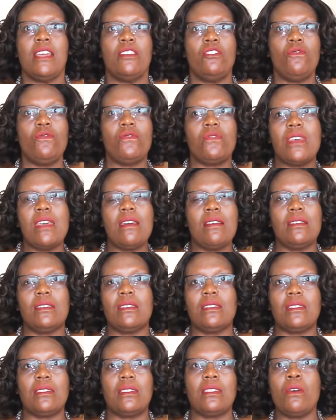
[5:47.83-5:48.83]
do things
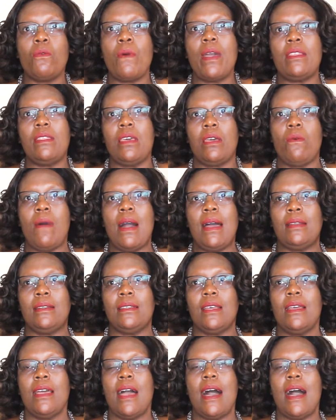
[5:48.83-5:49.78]
the way they want.